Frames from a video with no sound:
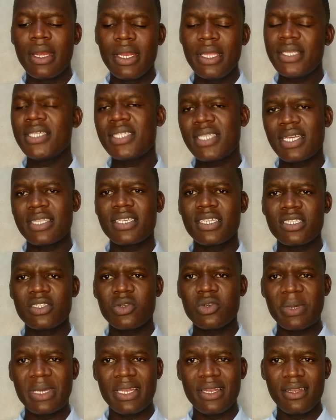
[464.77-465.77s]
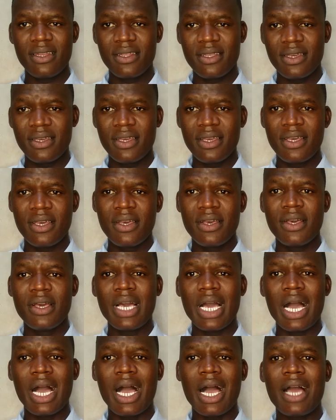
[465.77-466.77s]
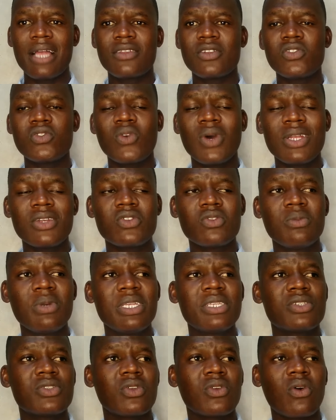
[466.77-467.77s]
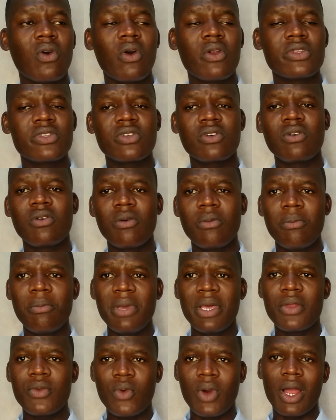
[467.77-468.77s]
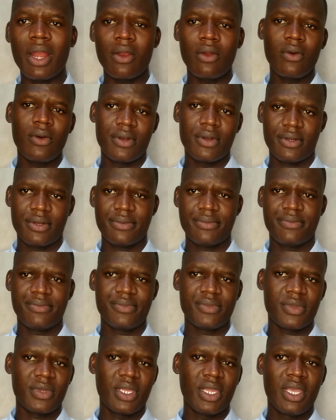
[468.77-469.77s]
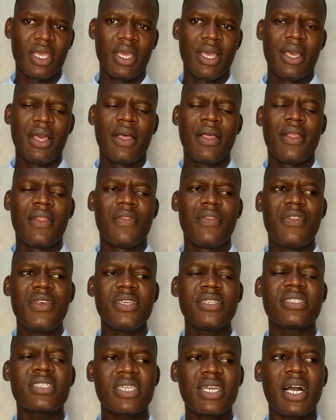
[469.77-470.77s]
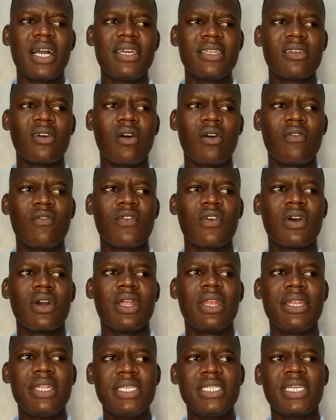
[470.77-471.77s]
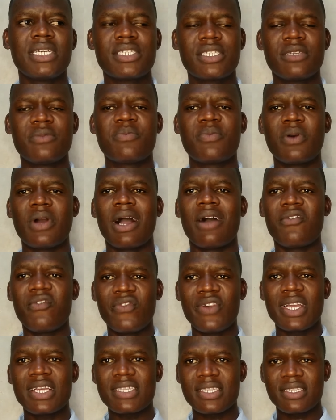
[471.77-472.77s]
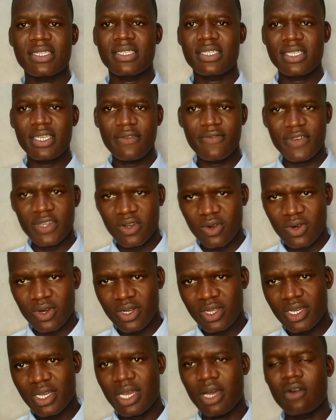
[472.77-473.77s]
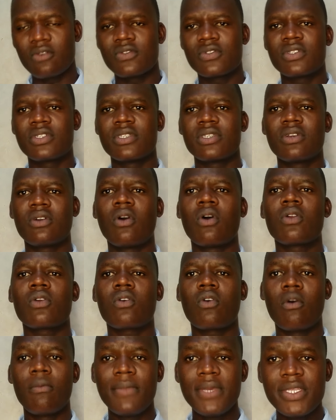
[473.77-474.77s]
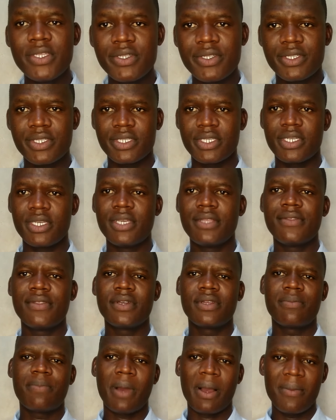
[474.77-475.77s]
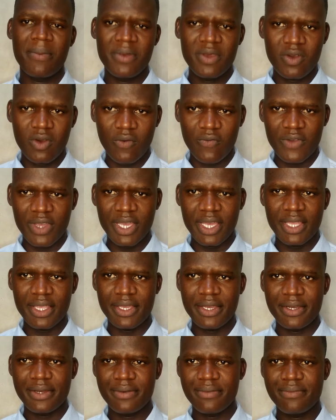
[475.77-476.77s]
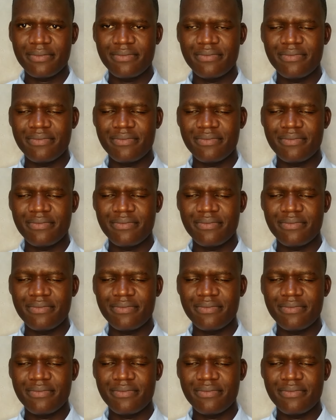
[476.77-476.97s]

ladies and gentlemen, I don't want to mention also Meru alone. This kind of leadership affects several country or community in the Republic of Kenya.